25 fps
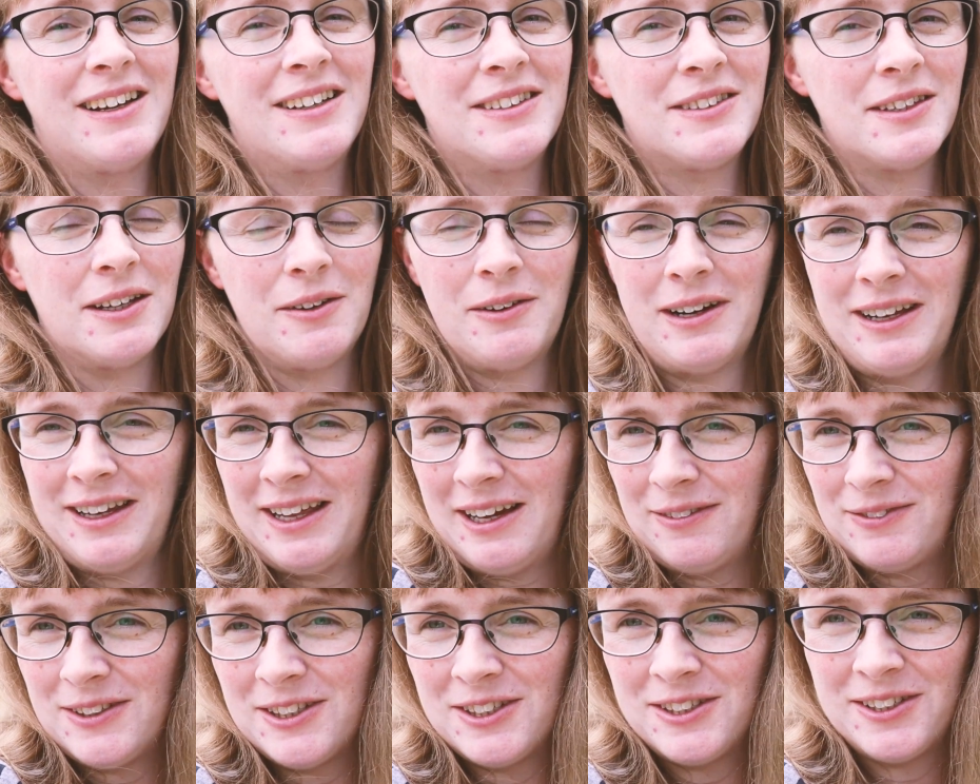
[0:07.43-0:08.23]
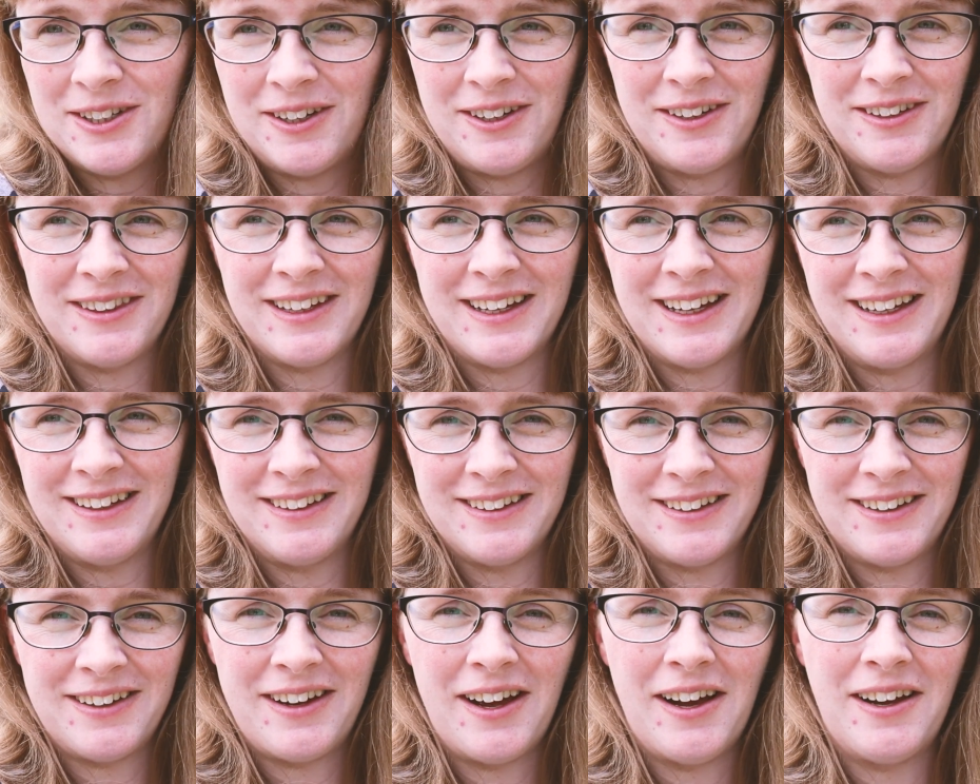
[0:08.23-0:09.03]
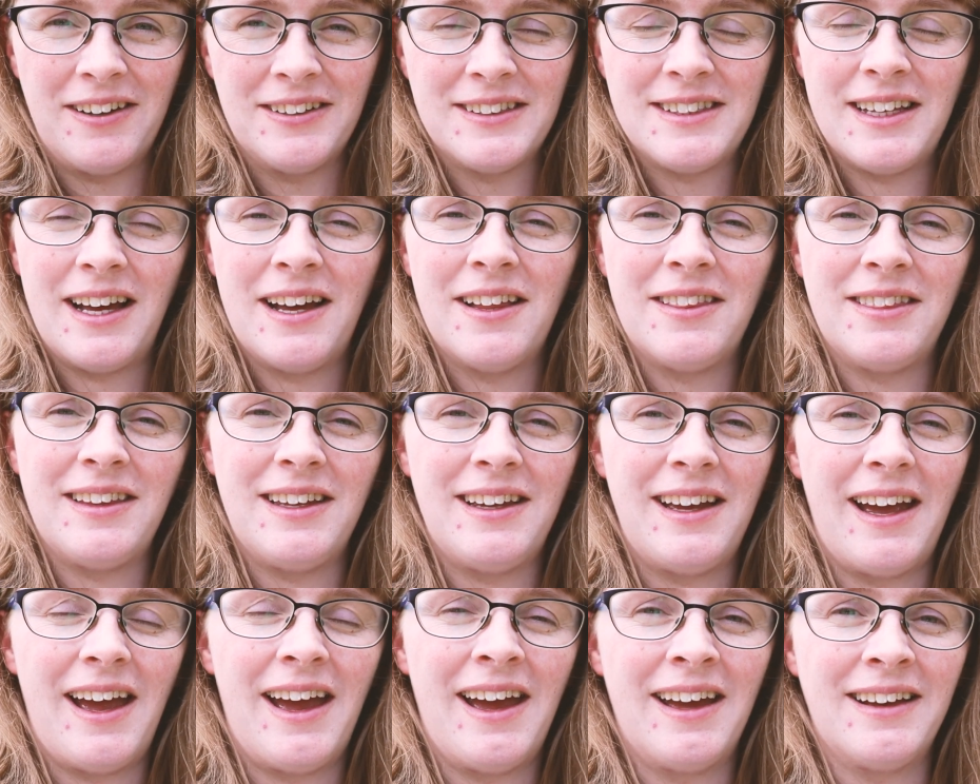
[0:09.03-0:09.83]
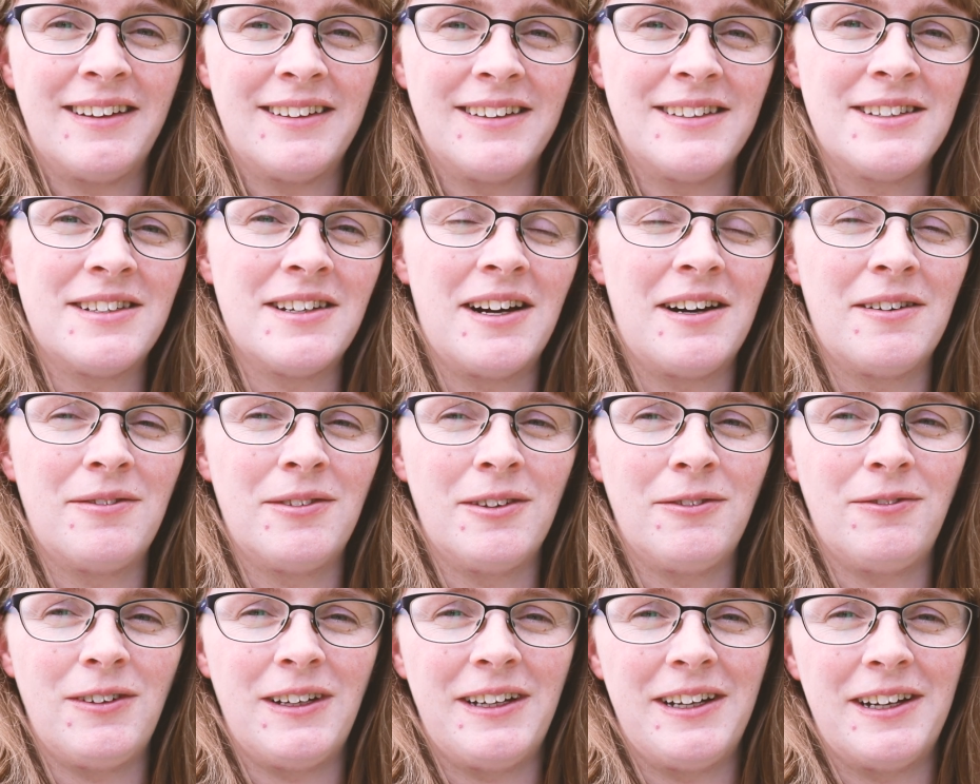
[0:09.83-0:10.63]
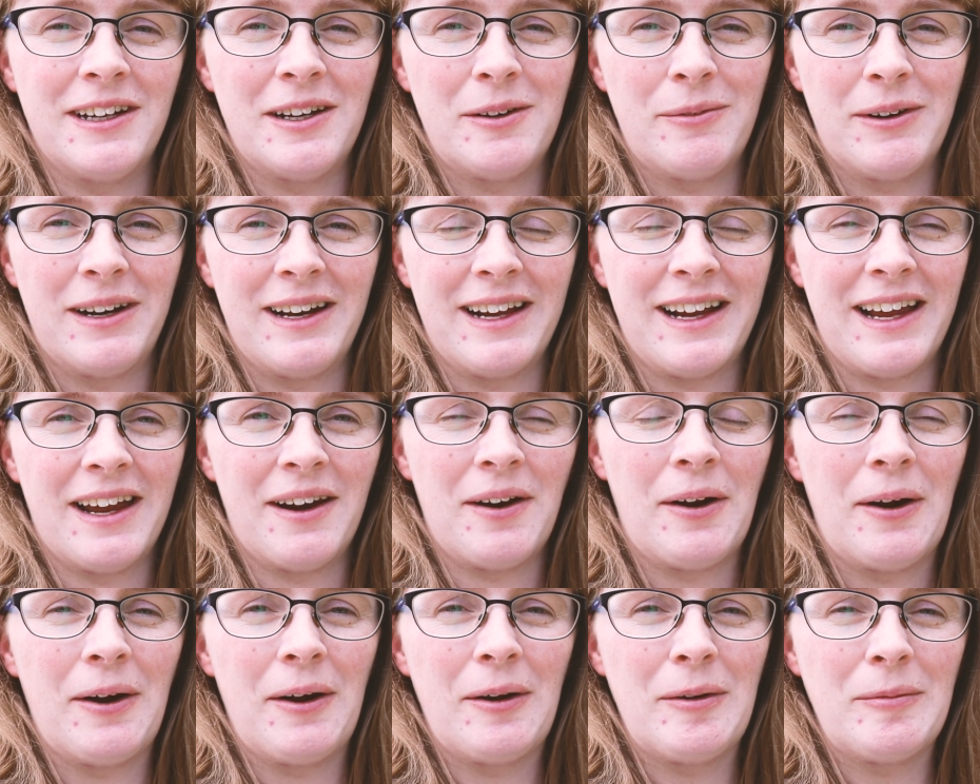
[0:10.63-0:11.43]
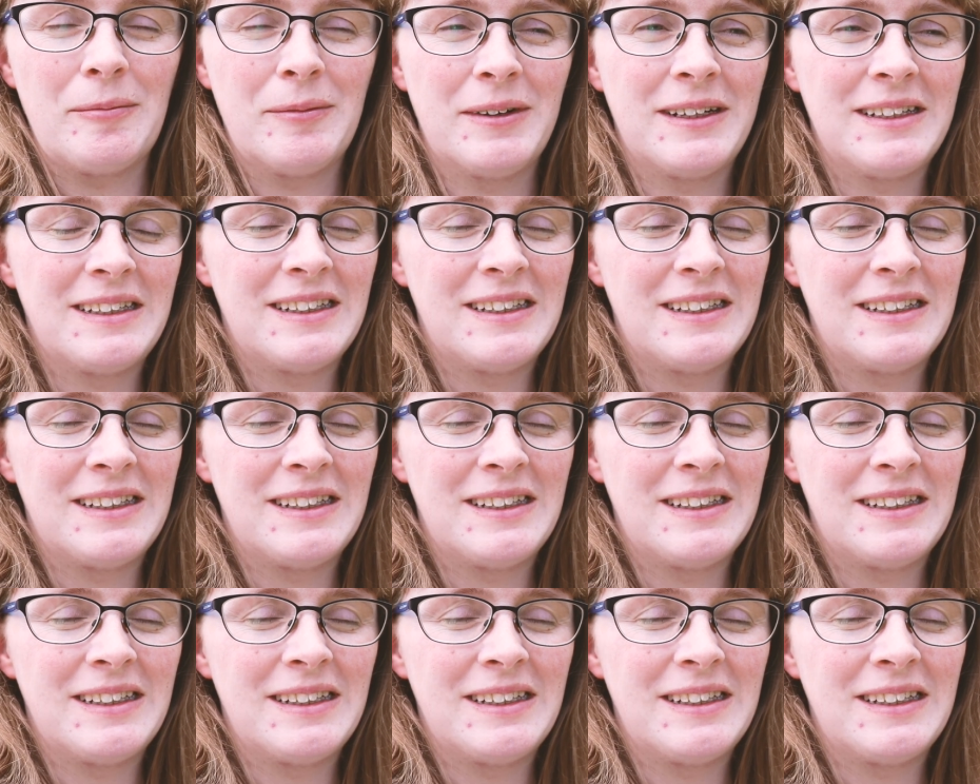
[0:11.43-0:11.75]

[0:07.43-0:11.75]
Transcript: So I'll have to show you the calendar girls at the end of the video when I get home.